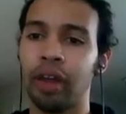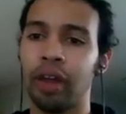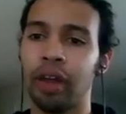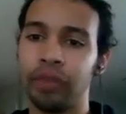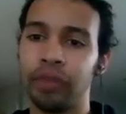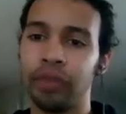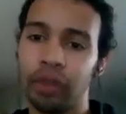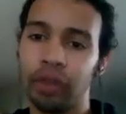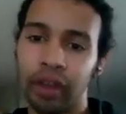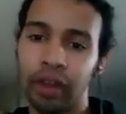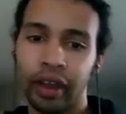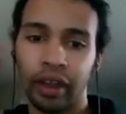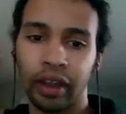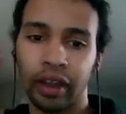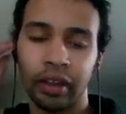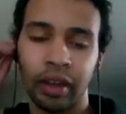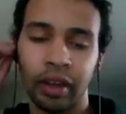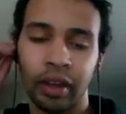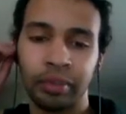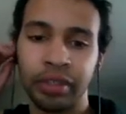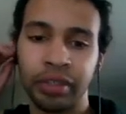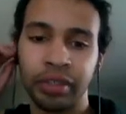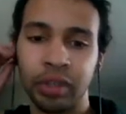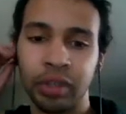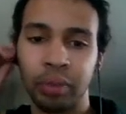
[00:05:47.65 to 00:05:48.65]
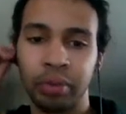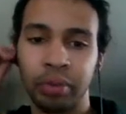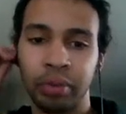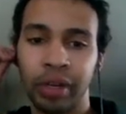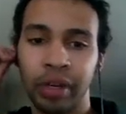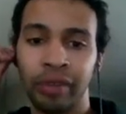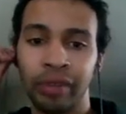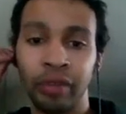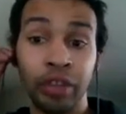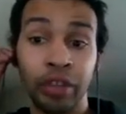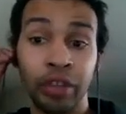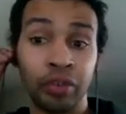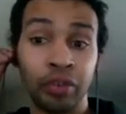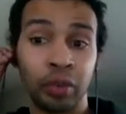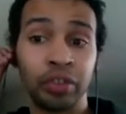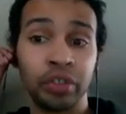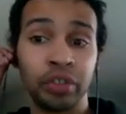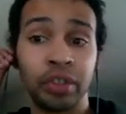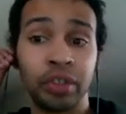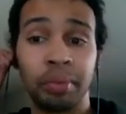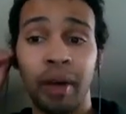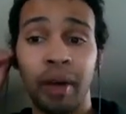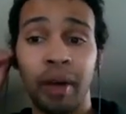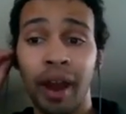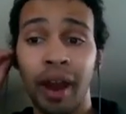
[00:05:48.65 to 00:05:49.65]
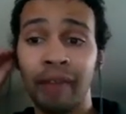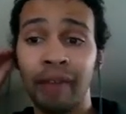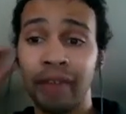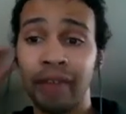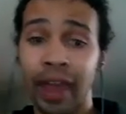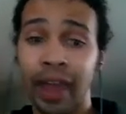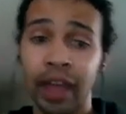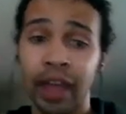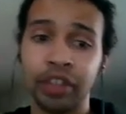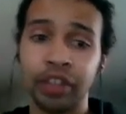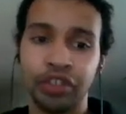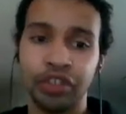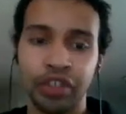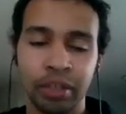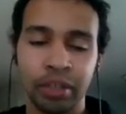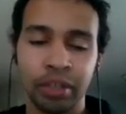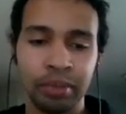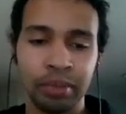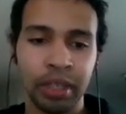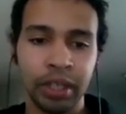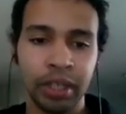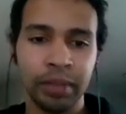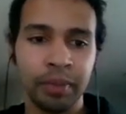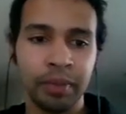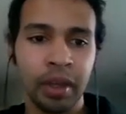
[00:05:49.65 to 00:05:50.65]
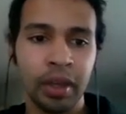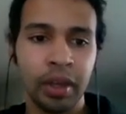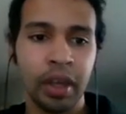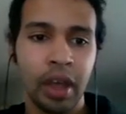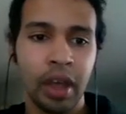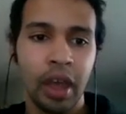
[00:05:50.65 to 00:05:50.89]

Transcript: I feel like still pretty resource deprived as Germany,